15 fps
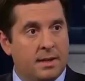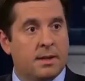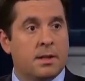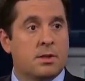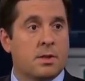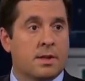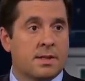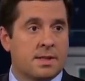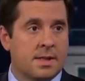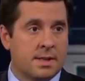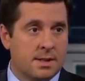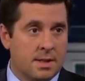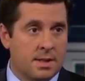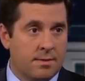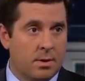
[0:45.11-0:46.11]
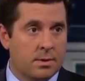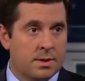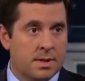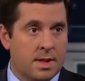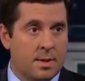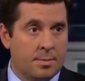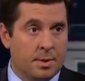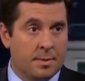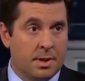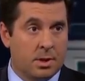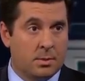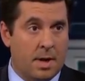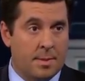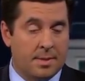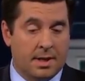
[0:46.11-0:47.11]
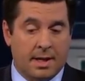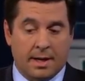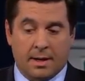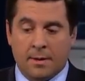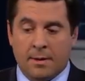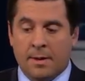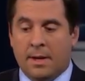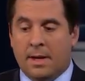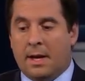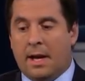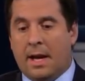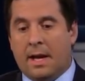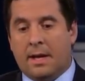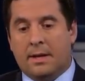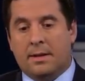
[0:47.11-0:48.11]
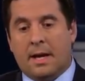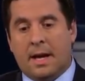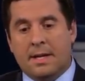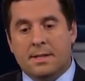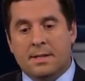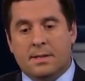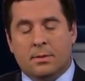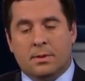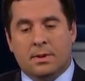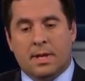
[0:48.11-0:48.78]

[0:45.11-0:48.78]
and it took 60 votes to implement Obamacare. And I just don't